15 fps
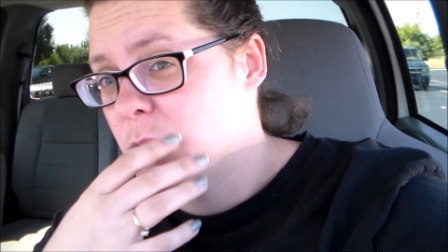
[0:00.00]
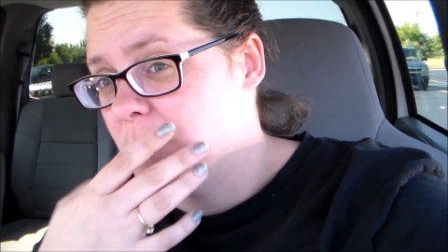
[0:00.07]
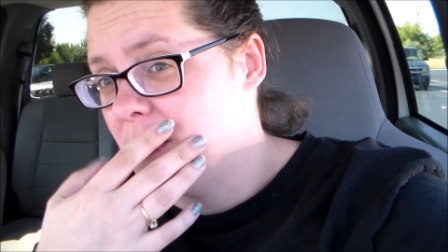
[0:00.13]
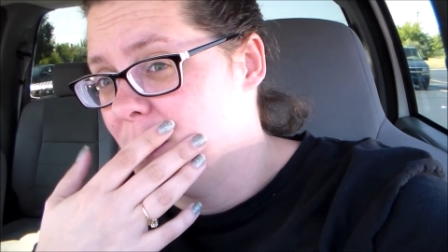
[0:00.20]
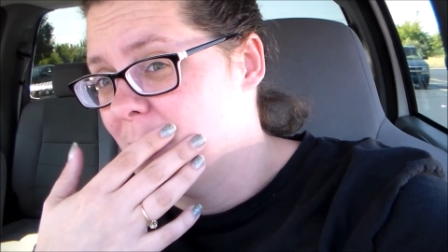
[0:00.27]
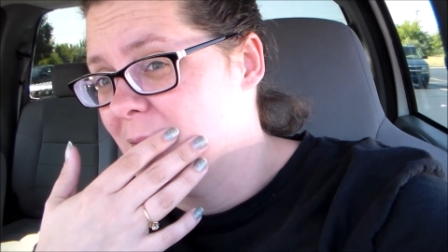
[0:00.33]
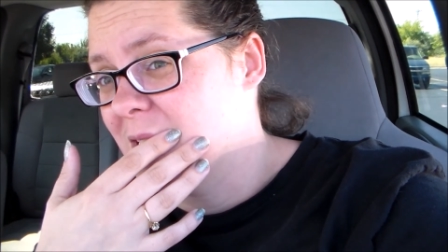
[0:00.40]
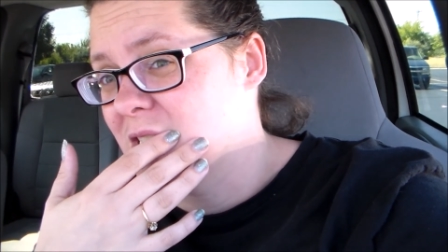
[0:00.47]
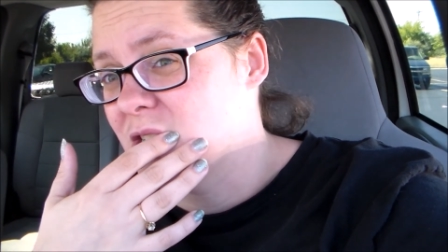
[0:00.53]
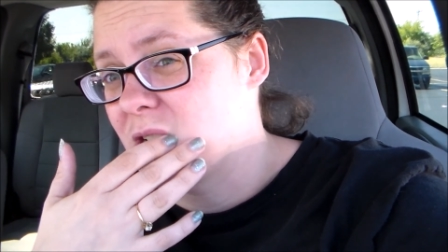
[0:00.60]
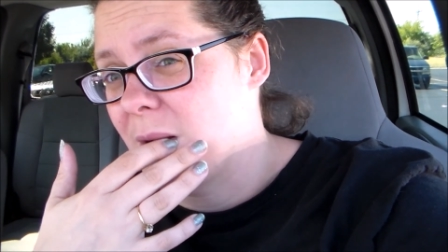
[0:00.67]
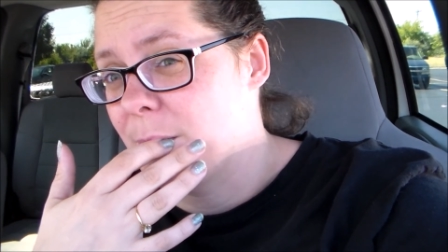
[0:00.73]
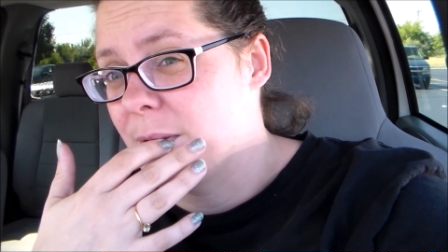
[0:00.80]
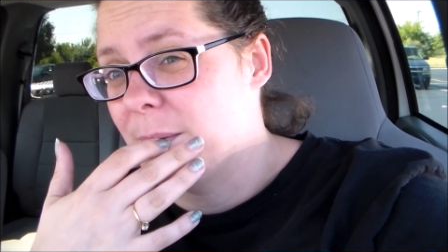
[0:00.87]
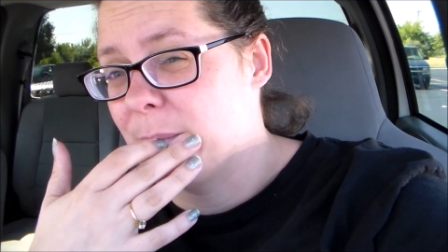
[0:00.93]
who'd be willing to
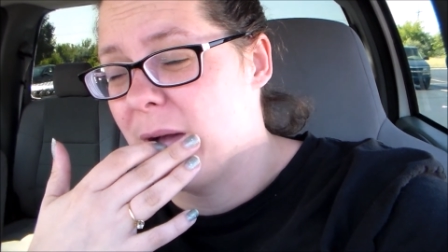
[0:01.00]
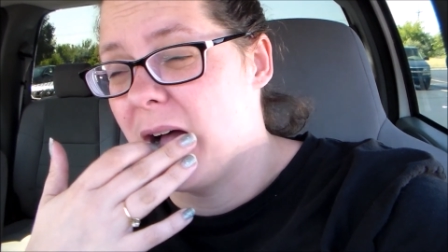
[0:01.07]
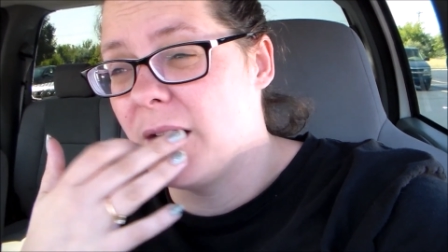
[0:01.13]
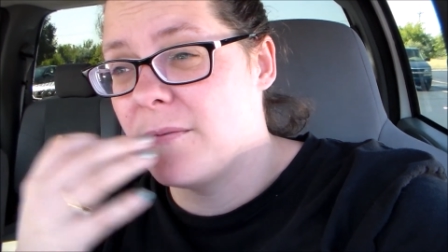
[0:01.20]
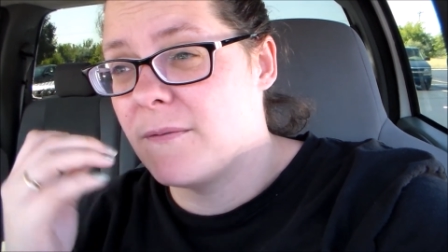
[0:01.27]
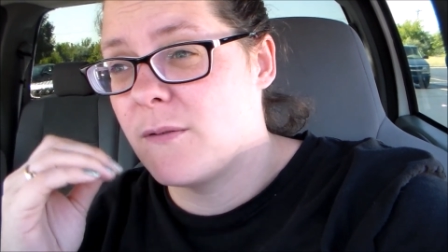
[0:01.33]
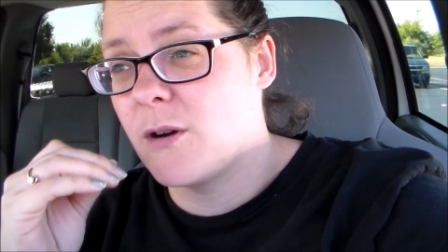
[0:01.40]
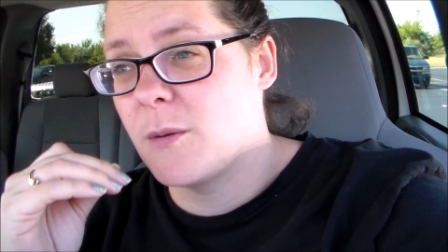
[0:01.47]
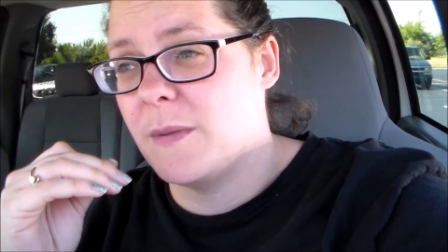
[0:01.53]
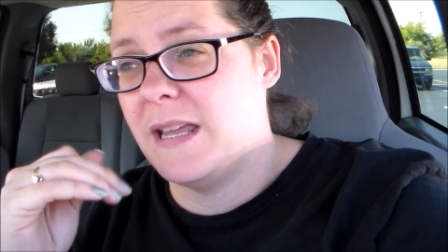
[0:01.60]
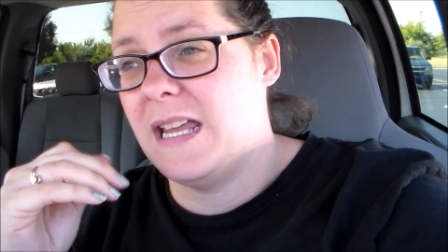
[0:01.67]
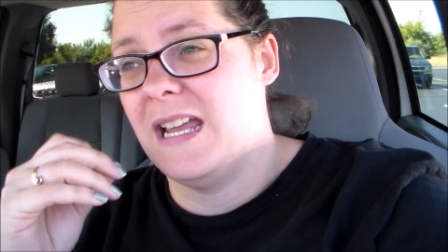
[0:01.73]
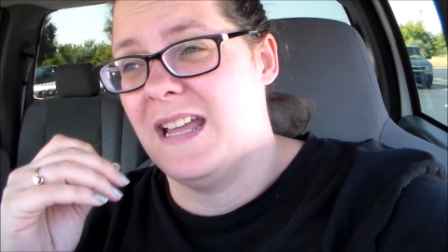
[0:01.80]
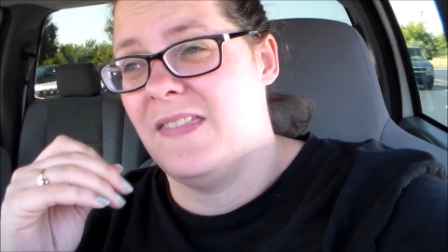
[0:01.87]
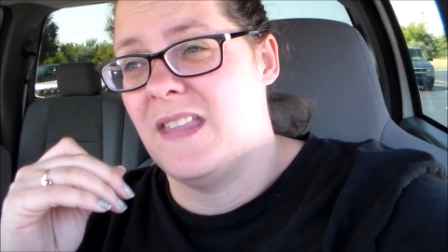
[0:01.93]
drop him off for
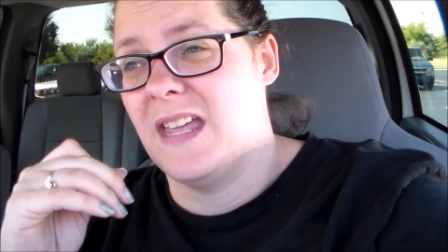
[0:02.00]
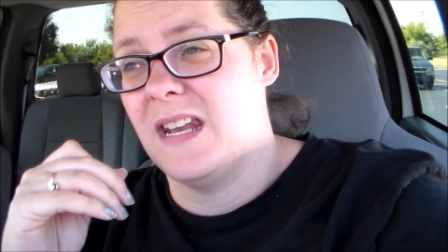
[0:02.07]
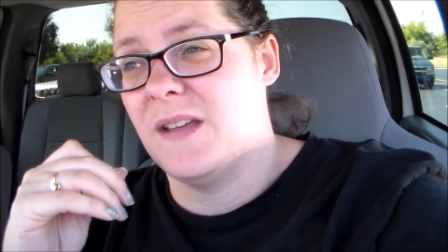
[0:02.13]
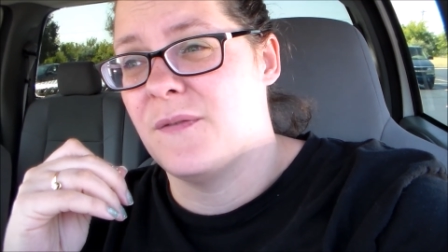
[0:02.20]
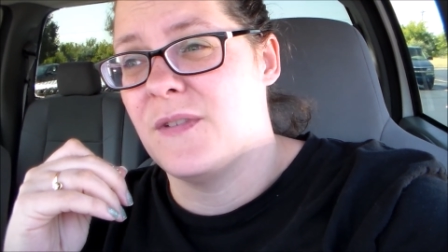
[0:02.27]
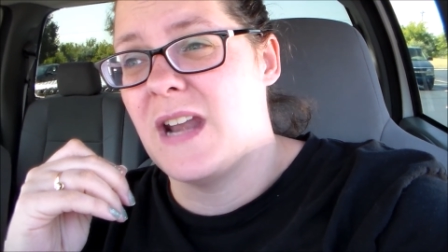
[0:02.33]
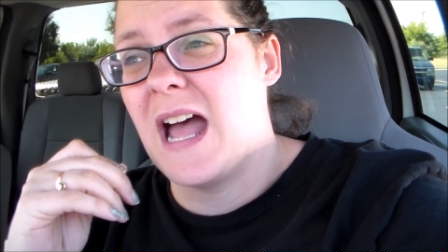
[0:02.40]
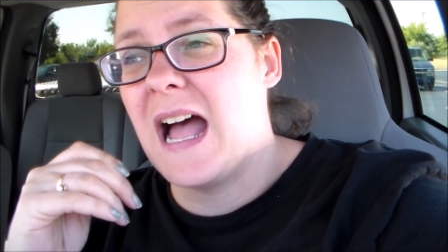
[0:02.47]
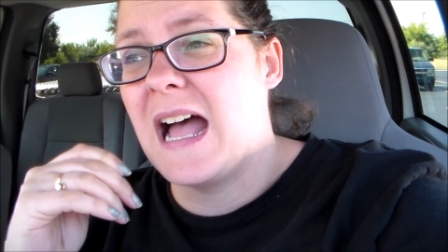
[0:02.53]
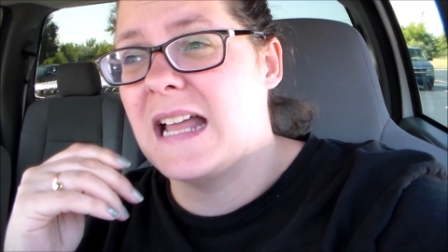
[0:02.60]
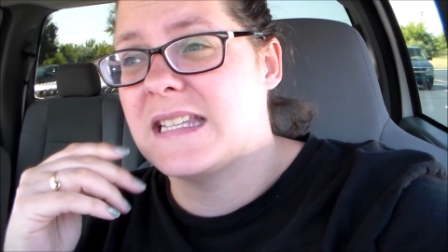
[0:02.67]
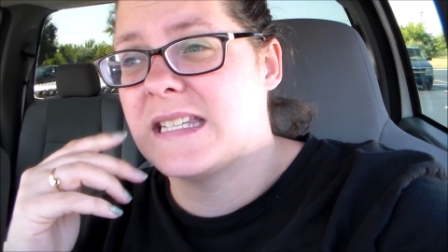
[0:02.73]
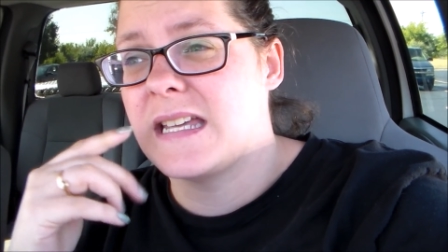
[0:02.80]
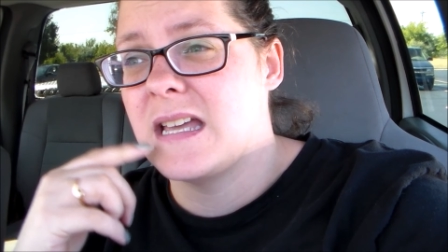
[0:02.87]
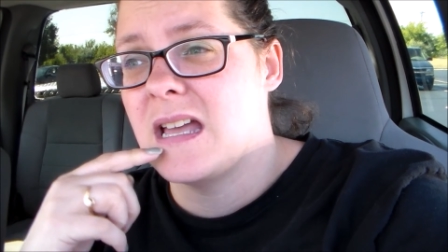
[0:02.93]
me, and then if
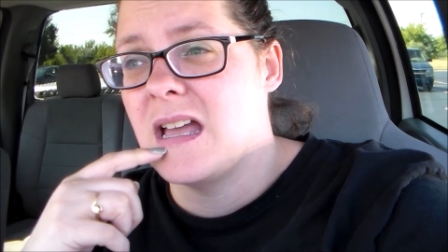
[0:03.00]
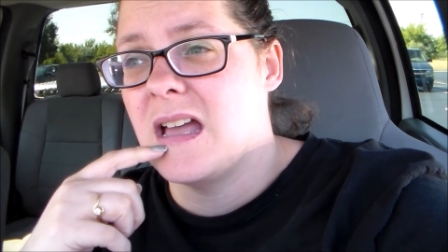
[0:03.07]
not,